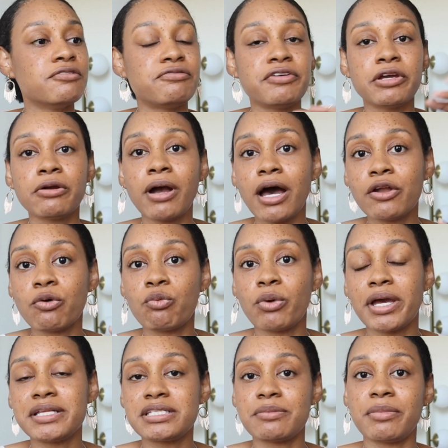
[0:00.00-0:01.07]
figure out a
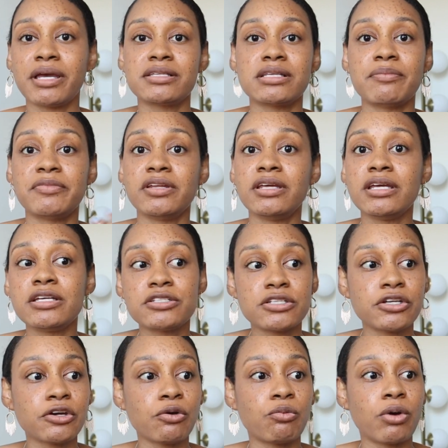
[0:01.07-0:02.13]
way to make something
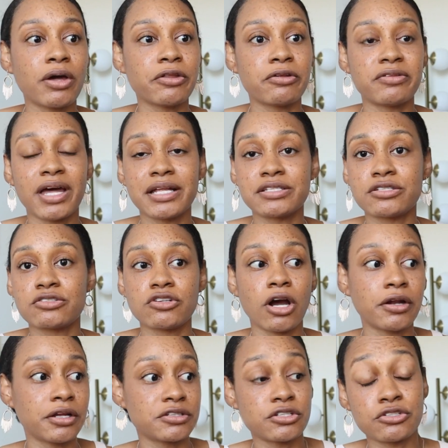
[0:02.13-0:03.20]
easier, whether that's
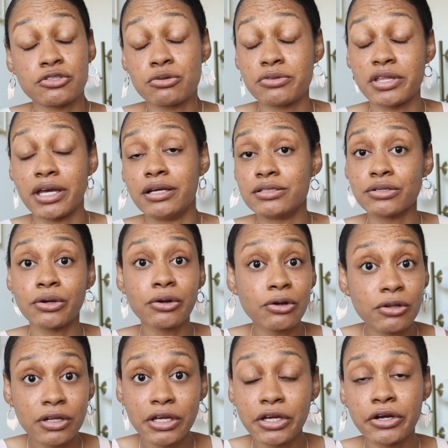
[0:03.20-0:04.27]
starting to do things
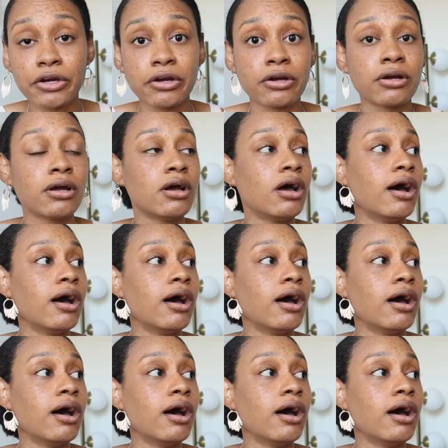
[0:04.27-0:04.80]
earlier,